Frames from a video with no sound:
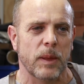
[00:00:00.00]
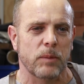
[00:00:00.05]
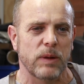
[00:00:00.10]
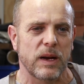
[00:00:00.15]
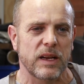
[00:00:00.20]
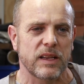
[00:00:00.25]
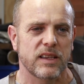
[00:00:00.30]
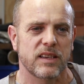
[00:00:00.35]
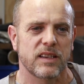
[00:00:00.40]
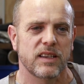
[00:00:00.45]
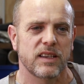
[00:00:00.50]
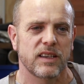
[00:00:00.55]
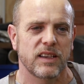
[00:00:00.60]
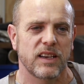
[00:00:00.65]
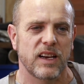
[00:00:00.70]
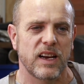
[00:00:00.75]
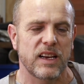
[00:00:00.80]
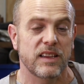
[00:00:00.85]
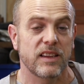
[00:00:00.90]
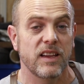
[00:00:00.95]
But
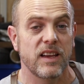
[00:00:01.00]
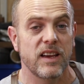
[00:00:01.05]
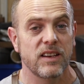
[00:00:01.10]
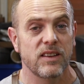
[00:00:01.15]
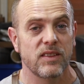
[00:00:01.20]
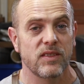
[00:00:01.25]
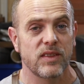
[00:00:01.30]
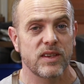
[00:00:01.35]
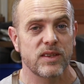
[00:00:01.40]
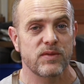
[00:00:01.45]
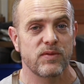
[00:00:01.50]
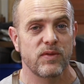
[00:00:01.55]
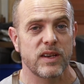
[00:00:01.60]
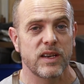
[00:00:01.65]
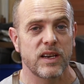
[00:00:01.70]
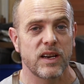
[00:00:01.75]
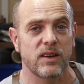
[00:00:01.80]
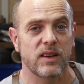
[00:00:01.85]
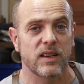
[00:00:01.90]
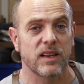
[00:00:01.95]
at the end of this
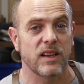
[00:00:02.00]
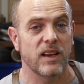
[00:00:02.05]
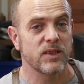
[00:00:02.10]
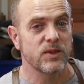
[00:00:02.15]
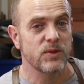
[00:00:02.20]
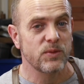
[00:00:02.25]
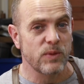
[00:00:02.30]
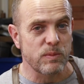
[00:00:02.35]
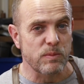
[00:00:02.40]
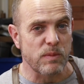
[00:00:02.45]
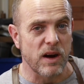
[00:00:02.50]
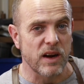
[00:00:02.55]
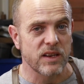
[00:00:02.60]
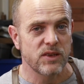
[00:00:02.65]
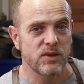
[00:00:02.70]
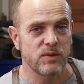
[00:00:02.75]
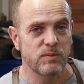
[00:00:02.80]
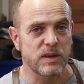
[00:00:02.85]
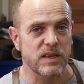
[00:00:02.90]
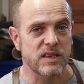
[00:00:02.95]
video, I'd like to
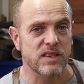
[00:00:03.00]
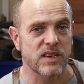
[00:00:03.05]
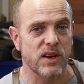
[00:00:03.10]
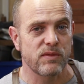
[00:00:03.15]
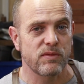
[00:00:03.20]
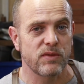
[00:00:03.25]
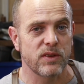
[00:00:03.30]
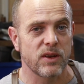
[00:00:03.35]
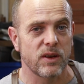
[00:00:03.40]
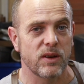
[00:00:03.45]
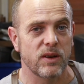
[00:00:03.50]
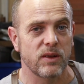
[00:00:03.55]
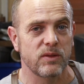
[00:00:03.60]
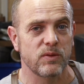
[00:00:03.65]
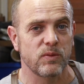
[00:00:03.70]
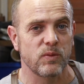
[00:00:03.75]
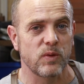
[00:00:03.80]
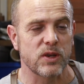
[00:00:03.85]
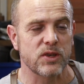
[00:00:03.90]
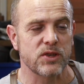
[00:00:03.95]
remind you, be safe in your
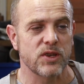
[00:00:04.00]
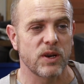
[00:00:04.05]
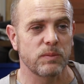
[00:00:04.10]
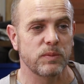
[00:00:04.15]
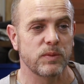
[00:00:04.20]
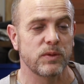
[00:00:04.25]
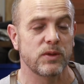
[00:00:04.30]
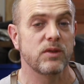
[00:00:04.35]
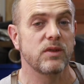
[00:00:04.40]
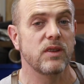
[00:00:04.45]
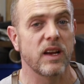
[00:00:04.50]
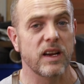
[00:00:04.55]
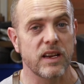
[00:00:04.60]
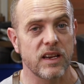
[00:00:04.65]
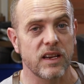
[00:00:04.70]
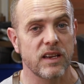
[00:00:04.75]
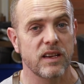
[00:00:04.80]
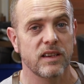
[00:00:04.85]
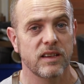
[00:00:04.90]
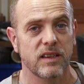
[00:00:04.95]
own workshop.
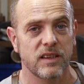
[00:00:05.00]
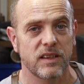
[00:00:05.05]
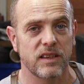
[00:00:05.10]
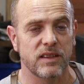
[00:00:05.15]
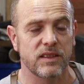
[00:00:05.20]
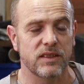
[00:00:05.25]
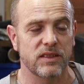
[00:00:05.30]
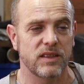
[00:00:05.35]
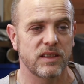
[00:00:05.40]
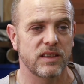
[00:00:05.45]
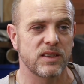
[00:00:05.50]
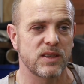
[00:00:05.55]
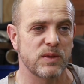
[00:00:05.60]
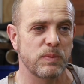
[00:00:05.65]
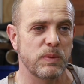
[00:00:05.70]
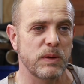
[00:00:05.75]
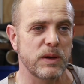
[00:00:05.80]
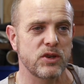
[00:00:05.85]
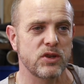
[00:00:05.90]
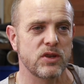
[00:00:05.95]
Today is
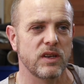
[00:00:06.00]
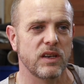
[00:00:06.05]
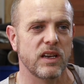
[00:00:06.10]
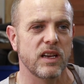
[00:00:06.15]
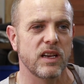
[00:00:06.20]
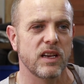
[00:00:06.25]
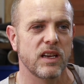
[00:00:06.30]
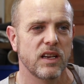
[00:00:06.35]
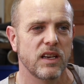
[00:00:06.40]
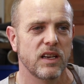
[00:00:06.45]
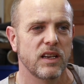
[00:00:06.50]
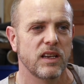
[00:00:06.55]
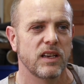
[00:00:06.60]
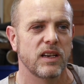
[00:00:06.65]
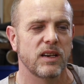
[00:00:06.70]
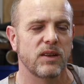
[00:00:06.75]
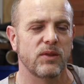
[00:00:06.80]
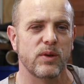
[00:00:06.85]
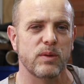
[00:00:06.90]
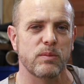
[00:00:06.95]
especially
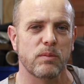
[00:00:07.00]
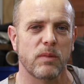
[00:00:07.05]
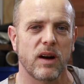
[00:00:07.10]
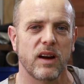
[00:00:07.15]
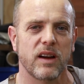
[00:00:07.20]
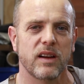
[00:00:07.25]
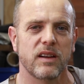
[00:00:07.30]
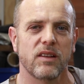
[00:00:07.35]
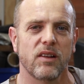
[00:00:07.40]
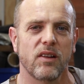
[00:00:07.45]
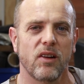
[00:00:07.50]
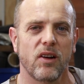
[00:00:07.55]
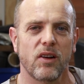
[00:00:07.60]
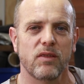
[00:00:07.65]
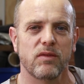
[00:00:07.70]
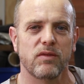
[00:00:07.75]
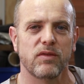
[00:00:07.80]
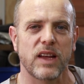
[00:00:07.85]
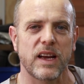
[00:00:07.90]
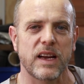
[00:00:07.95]
a reminder
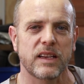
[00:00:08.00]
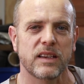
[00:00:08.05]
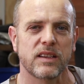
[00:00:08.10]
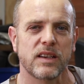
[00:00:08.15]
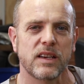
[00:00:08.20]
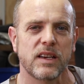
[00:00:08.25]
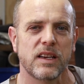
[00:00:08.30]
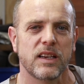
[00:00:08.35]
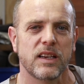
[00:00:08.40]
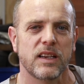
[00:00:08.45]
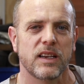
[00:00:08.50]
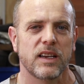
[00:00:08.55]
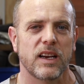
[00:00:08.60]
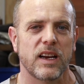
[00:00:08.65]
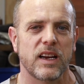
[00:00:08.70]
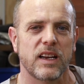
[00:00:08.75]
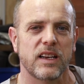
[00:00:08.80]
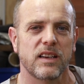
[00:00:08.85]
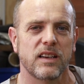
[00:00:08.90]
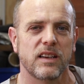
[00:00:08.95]
of that.
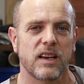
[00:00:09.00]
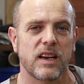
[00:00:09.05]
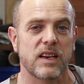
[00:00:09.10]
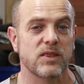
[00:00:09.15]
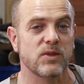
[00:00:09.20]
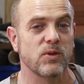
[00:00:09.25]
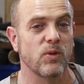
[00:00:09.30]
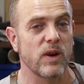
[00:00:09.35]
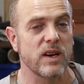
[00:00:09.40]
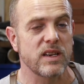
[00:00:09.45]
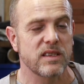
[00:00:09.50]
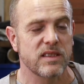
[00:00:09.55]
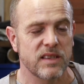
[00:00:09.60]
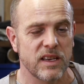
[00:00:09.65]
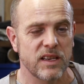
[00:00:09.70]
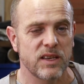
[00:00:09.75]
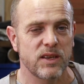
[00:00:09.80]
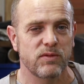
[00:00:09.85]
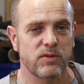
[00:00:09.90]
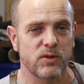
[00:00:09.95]
And as always,
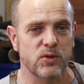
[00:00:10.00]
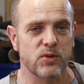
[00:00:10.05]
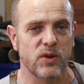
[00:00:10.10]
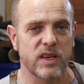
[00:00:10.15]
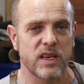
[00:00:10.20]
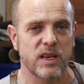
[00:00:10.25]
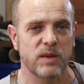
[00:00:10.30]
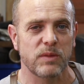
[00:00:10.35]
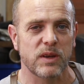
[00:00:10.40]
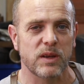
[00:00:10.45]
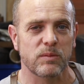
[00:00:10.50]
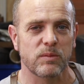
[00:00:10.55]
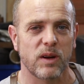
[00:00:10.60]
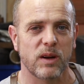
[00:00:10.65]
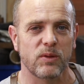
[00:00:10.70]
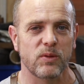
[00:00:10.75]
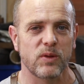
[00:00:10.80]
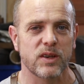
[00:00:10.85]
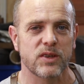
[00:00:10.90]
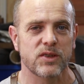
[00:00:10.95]
thank you for joining me in
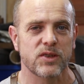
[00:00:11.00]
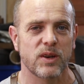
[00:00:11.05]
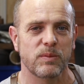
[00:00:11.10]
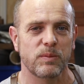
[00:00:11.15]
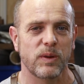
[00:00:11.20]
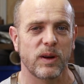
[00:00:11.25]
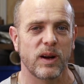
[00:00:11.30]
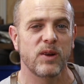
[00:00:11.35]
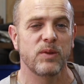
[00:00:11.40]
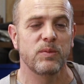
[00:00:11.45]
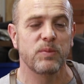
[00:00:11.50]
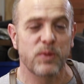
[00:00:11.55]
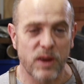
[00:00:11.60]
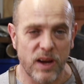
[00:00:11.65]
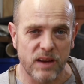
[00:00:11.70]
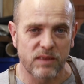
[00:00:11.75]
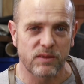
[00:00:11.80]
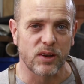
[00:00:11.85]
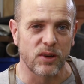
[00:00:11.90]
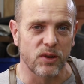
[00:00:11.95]
my workshop. I hope you
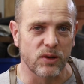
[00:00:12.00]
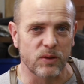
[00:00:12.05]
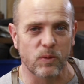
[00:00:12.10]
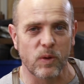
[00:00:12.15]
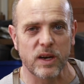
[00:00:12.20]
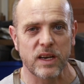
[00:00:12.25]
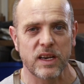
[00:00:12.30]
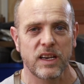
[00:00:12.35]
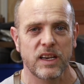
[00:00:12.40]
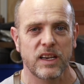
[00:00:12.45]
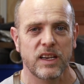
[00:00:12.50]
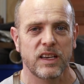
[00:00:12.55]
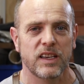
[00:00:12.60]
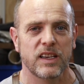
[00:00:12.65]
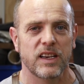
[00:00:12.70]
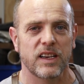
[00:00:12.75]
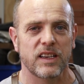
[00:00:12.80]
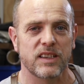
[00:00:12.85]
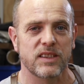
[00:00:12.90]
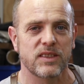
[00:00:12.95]
have a good one.
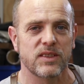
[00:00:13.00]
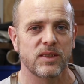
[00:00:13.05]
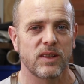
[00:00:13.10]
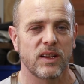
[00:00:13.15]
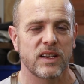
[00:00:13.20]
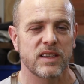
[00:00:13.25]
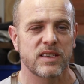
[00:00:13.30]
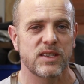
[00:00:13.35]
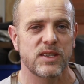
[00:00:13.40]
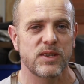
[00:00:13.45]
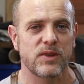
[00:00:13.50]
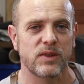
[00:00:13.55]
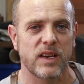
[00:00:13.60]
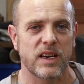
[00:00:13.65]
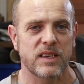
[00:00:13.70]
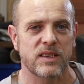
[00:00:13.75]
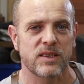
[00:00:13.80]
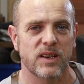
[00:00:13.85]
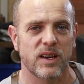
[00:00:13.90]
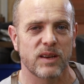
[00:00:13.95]
And until I see you
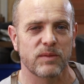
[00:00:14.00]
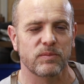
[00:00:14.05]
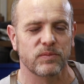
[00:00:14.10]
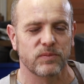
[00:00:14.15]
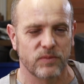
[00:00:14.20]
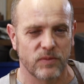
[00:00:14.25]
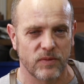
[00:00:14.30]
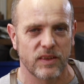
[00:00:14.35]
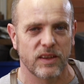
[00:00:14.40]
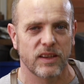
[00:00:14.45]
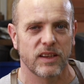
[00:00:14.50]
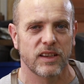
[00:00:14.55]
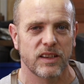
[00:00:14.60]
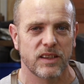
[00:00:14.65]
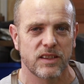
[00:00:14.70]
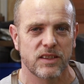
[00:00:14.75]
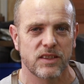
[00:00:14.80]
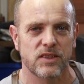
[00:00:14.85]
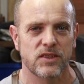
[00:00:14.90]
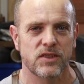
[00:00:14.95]
next time,
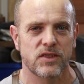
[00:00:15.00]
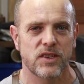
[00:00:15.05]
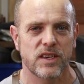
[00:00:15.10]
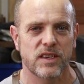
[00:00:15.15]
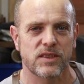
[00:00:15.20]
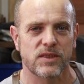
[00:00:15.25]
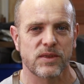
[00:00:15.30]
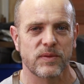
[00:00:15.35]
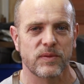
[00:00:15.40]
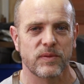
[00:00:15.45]
cheers.